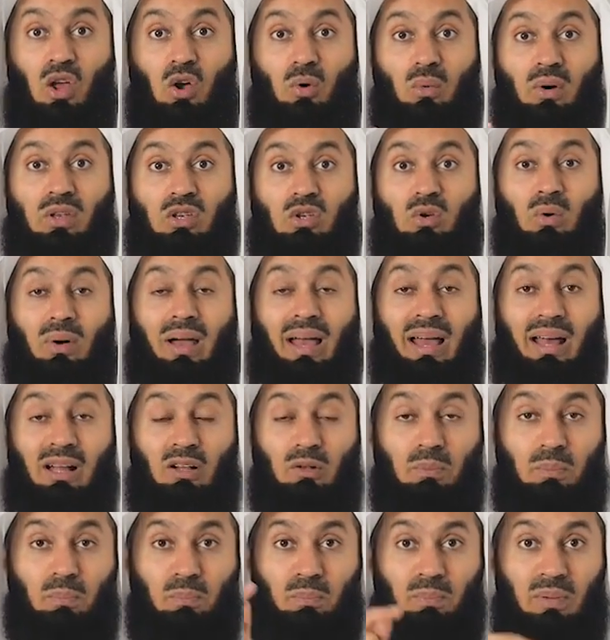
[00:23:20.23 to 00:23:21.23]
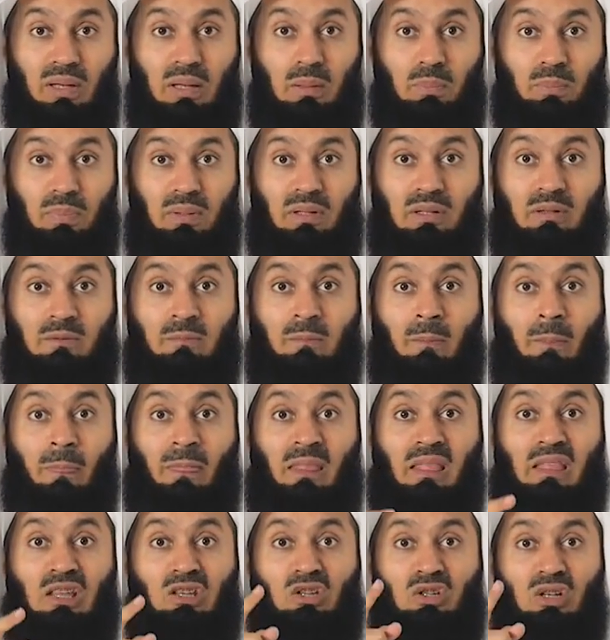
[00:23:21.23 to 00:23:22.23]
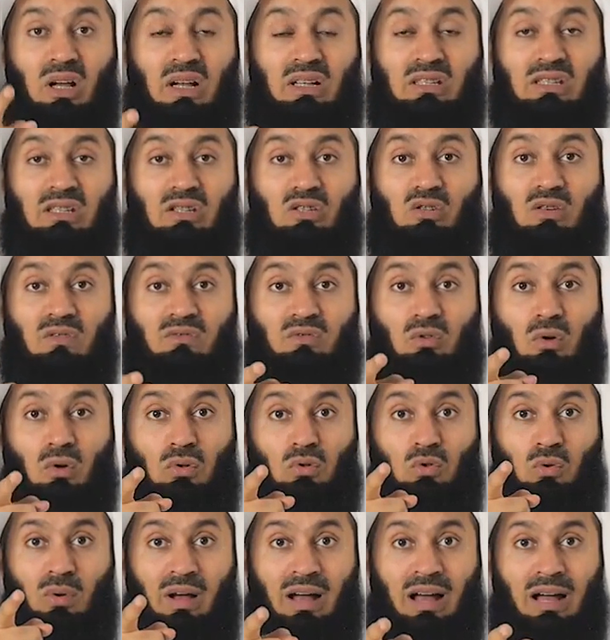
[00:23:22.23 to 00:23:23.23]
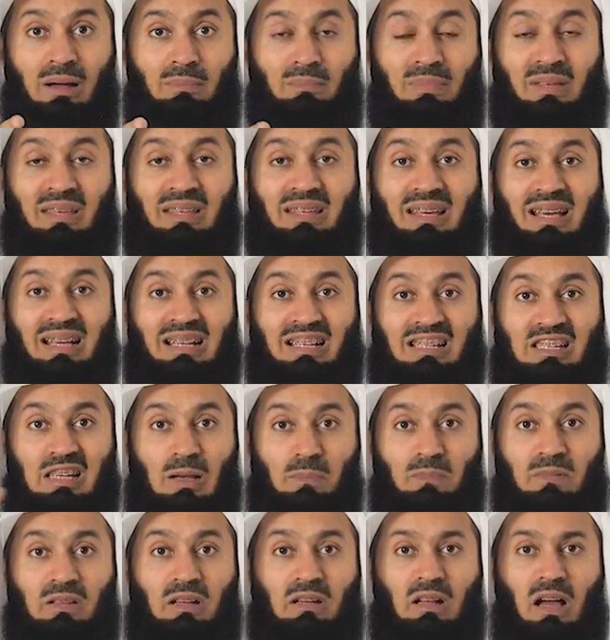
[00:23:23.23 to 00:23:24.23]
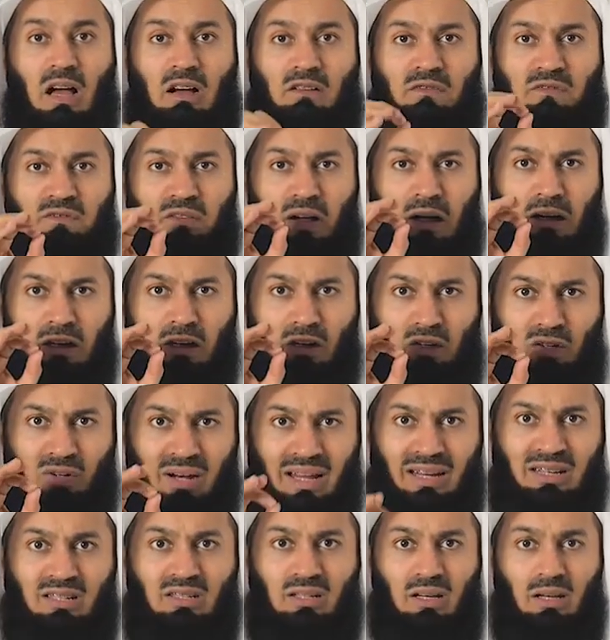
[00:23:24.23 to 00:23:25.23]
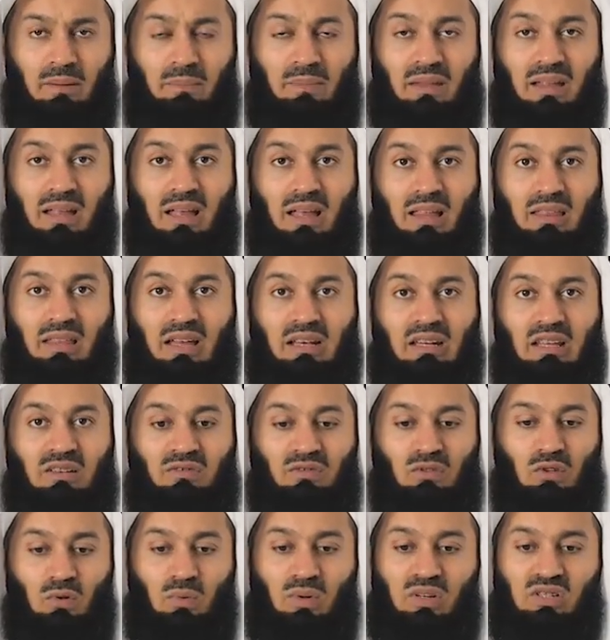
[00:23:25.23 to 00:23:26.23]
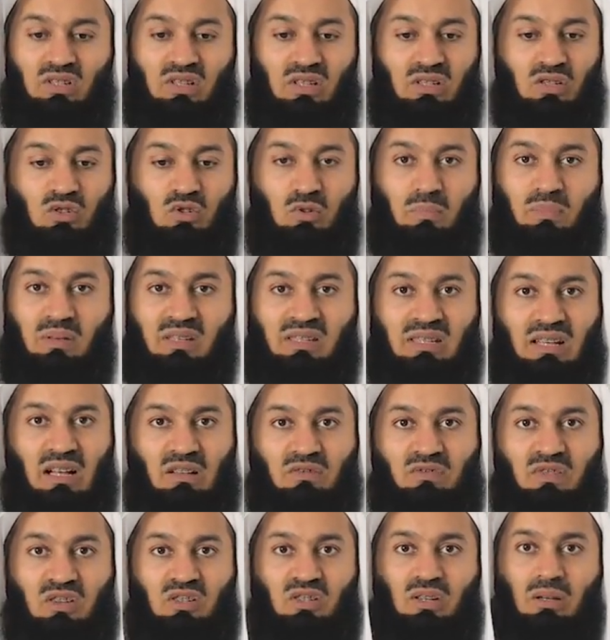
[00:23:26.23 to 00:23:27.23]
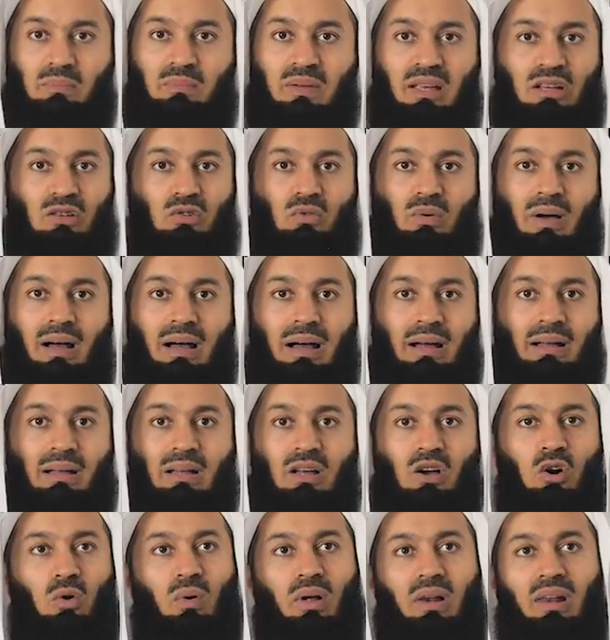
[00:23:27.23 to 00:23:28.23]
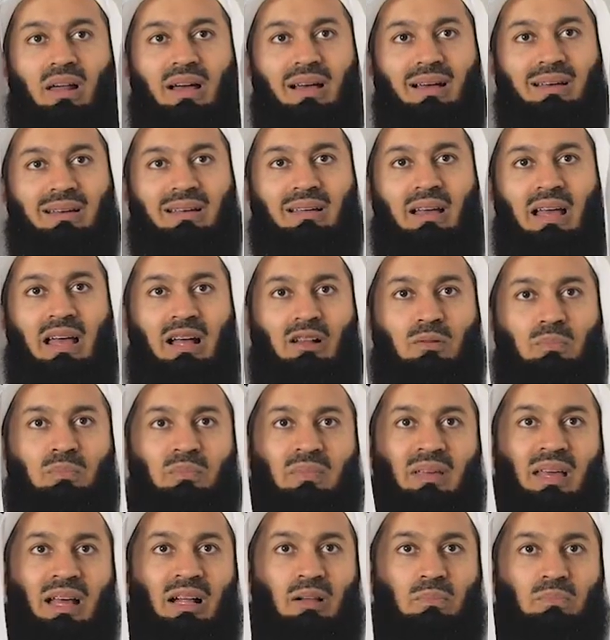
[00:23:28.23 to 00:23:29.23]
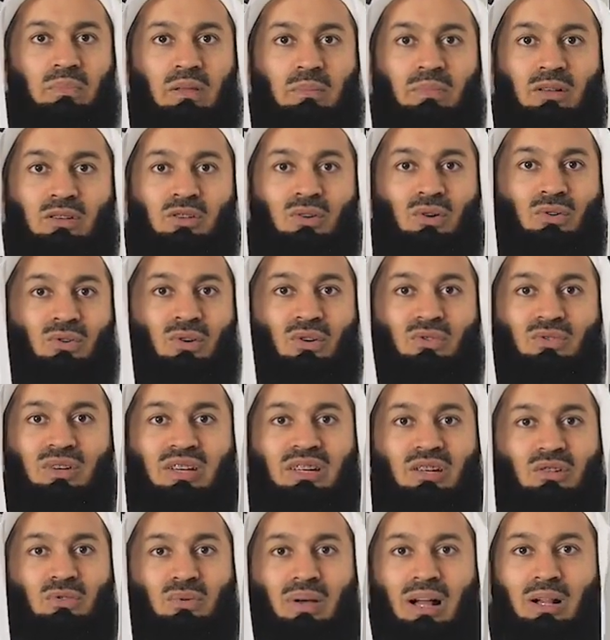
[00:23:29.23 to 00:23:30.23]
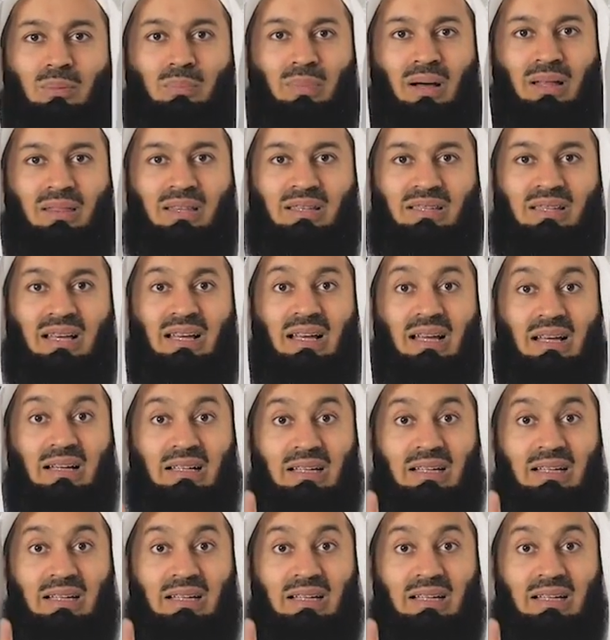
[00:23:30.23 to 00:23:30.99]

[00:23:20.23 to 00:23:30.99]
When you help people, the chances of your dua being accepted are far greater than if you were just to be selfish and make dua, oh Allah, help me me, help me, but you're not ready to help others.